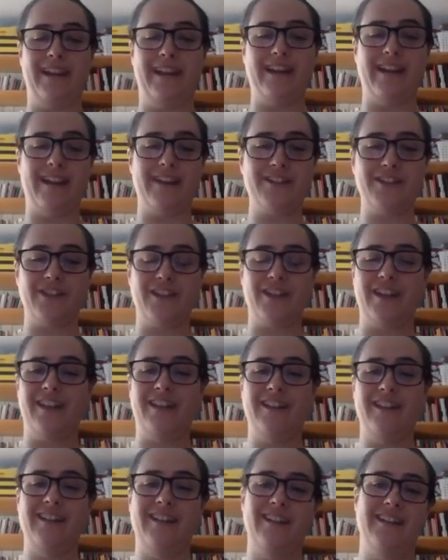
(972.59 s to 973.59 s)
It actually
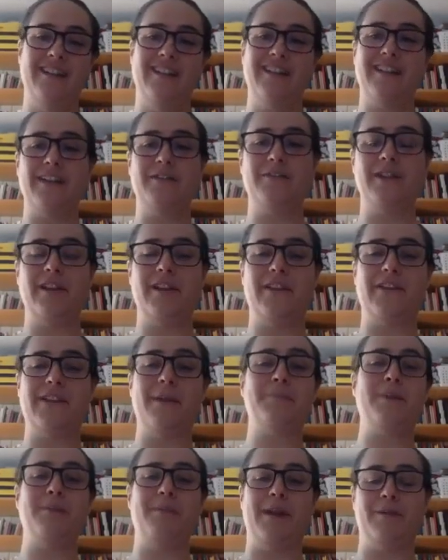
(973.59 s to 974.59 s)
can really
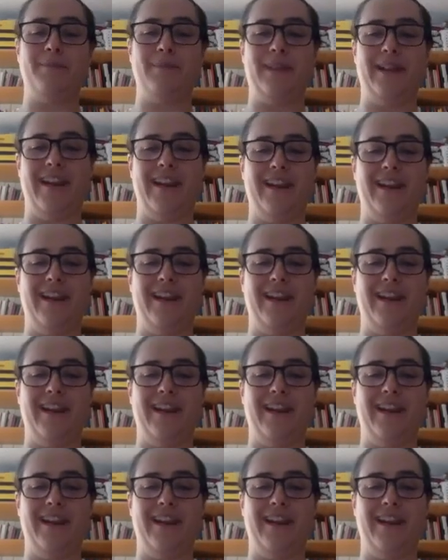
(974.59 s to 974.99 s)
supplement play,